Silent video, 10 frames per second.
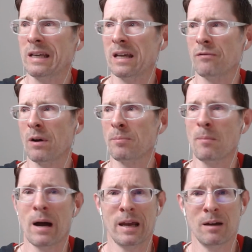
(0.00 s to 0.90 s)
give up
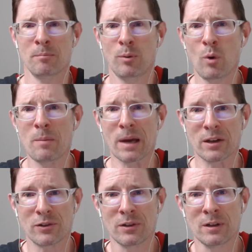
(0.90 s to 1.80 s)
my
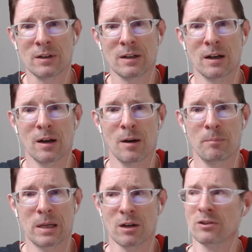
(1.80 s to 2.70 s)
employment
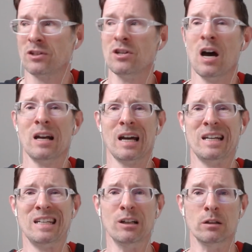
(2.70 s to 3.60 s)
because it's
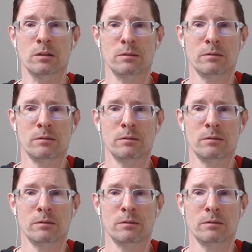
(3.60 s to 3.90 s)
non-ideal,